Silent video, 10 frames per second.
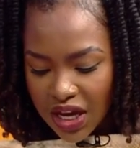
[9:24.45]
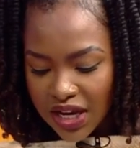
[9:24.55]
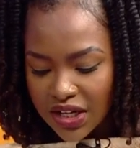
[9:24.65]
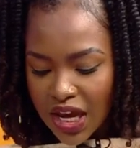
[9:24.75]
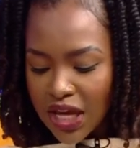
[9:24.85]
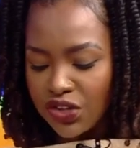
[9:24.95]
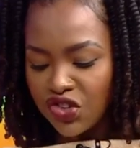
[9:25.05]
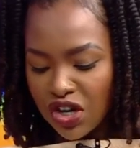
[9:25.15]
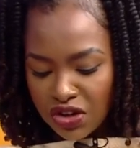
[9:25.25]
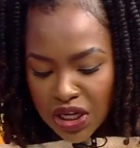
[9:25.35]
And
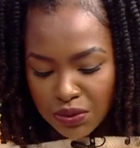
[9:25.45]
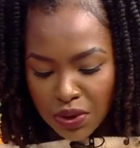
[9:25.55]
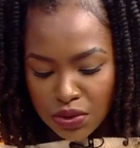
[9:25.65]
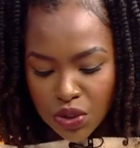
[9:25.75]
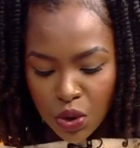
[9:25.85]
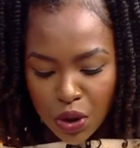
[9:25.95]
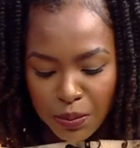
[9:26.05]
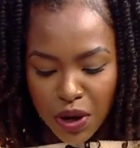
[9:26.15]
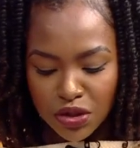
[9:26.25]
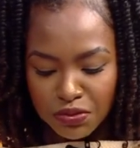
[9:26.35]
generally, when we talk
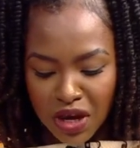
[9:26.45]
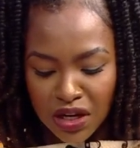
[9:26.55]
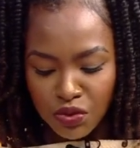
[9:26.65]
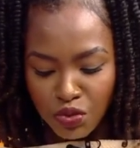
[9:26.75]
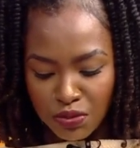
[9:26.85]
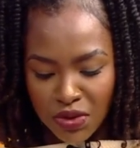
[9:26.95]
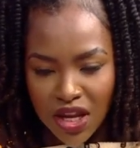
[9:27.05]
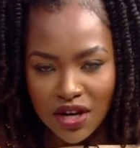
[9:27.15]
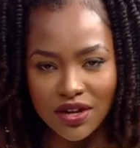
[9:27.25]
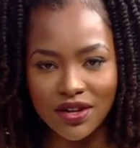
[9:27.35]
about men and
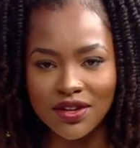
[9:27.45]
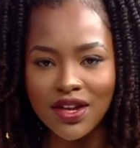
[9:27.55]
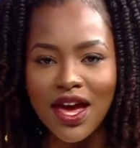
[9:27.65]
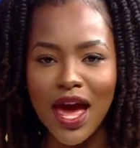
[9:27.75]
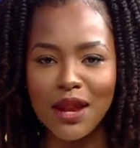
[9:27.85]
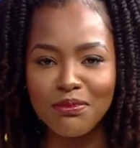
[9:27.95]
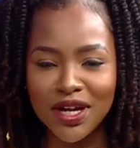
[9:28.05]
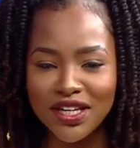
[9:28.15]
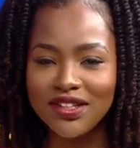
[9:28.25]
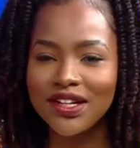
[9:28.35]
women and
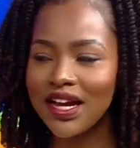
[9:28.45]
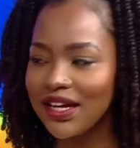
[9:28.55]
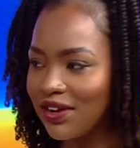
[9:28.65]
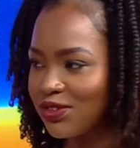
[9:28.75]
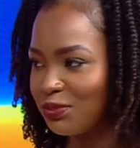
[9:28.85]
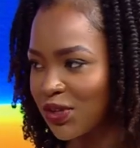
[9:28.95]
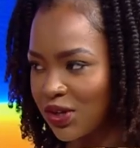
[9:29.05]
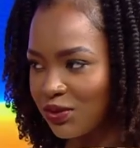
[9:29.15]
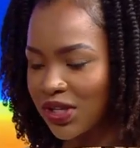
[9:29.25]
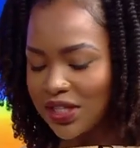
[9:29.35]
money, you kind of have to pick
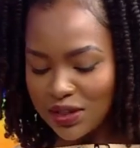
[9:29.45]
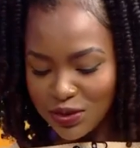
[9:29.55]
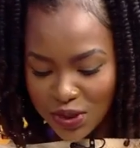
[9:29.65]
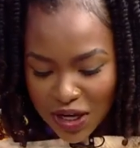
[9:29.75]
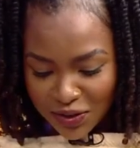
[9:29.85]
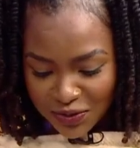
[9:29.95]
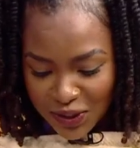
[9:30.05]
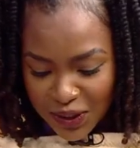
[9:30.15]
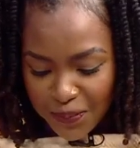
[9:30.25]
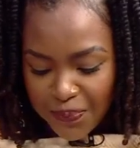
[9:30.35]
your words a little
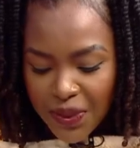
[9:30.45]
carefully.